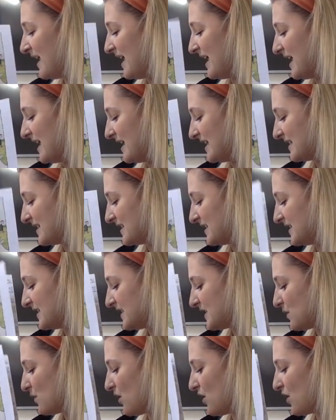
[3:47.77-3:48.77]
It isn't a
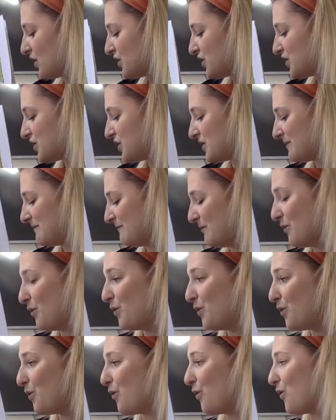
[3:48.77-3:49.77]
squash
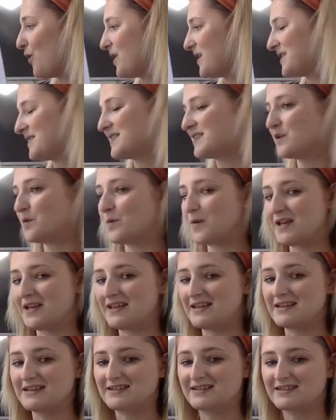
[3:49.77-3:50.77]
or a
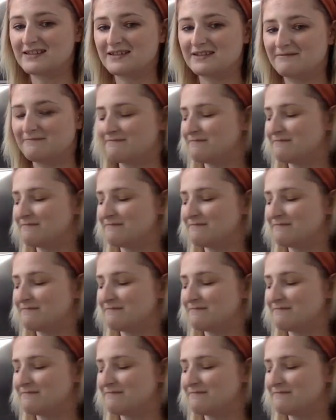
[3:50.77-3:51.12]
squeeze.